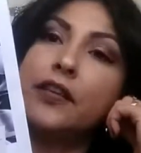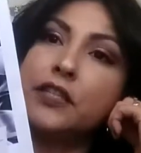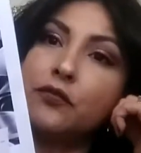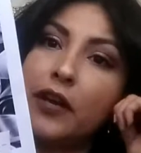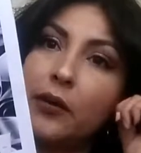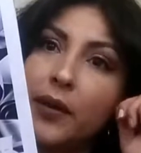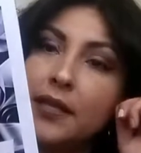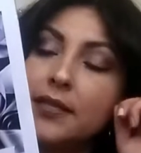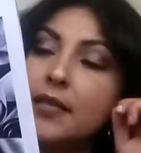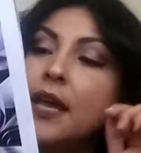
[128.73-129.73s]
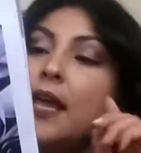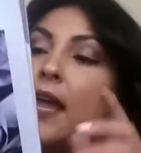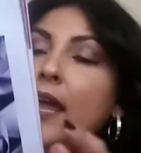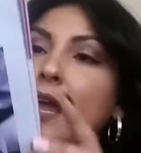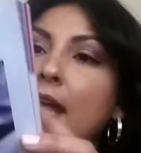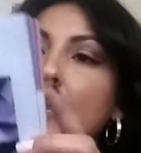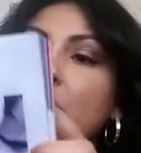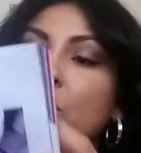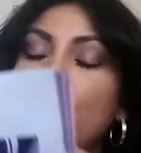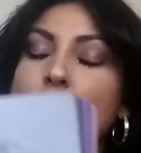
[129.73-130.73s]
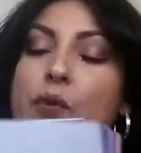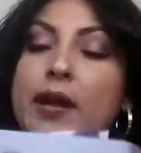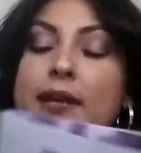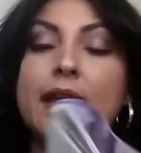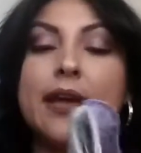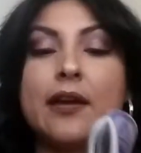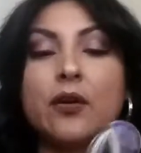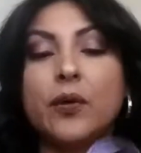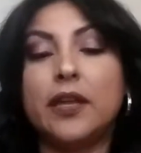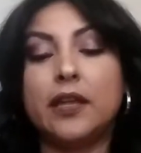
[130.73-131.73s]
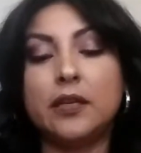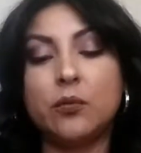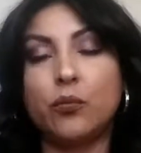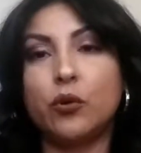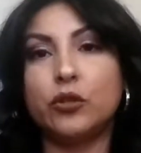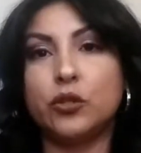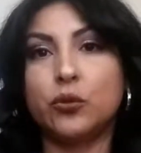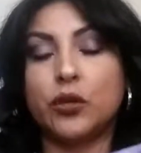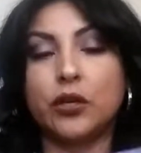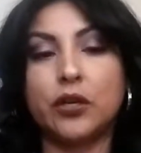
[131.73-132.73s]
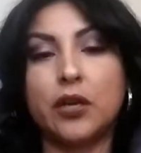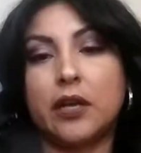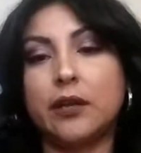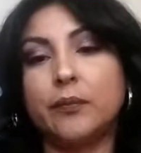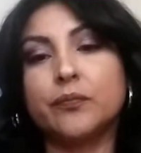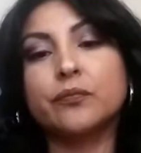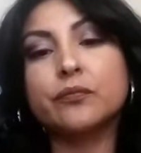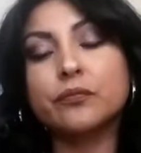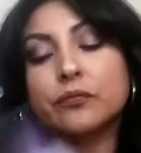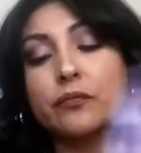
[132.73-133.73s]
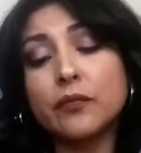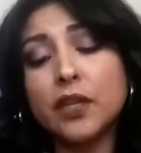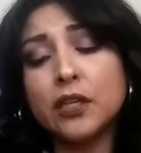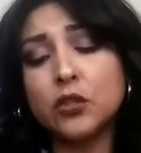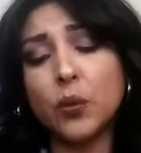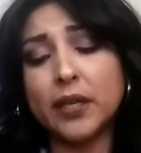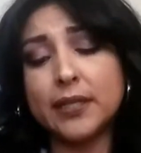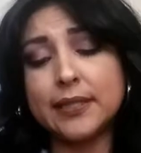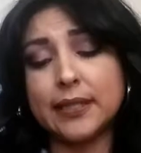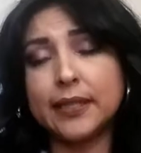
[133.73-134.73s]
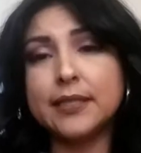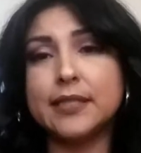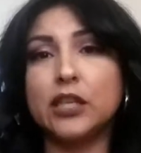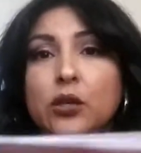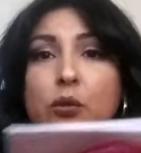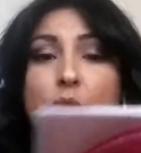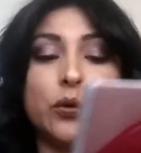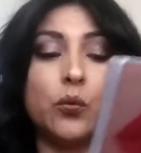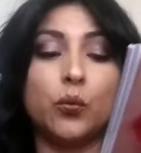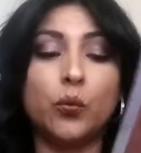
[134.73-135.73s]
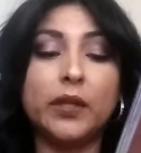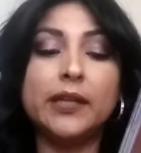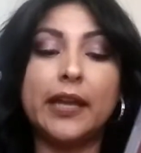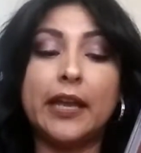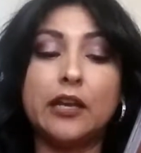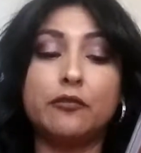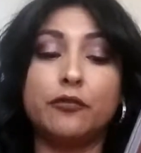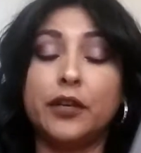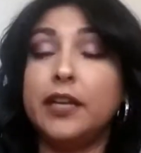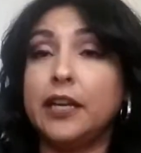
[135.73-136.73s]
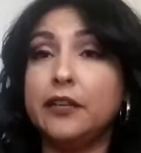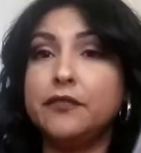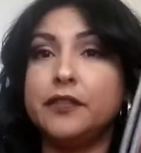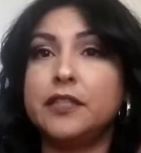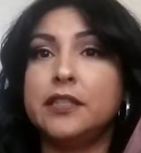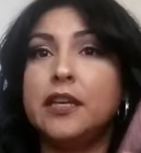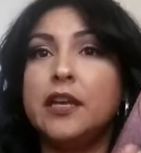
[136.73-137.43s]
this fragrance. And right now in brochure 26, you will get a free gift